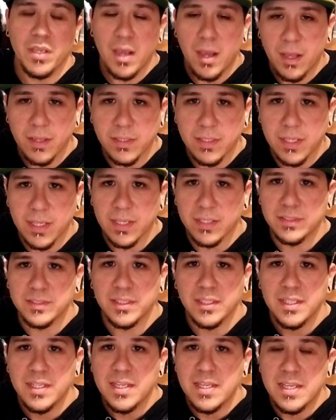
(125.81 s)

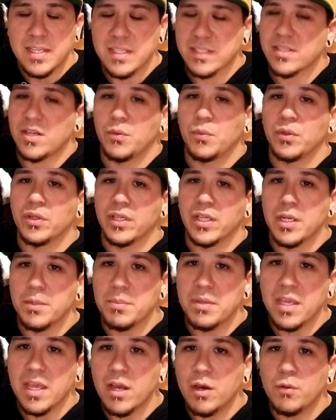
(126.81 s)
context is not really going to
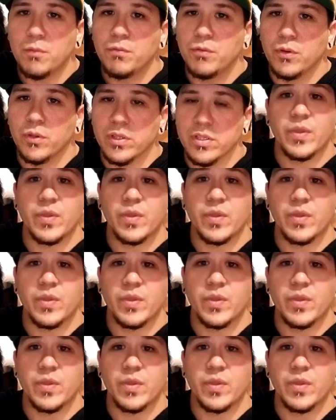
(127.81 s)
be helpful.